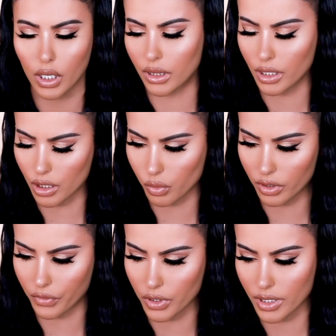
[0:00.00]
But this
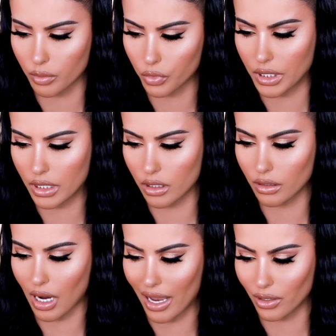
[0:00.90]
one, for some
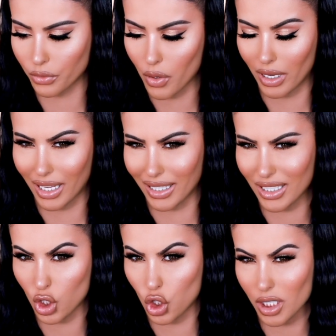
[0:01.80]
reason, I don't know, I like
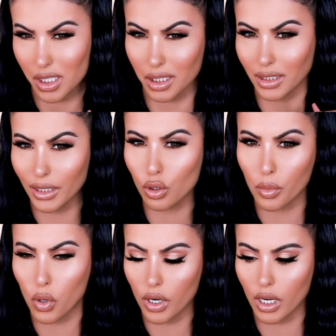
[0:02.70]
it just a little
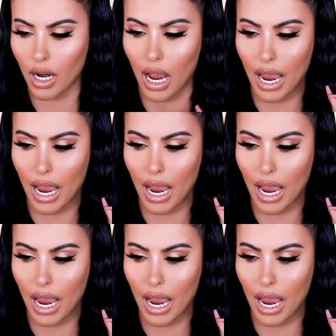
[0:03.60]
more.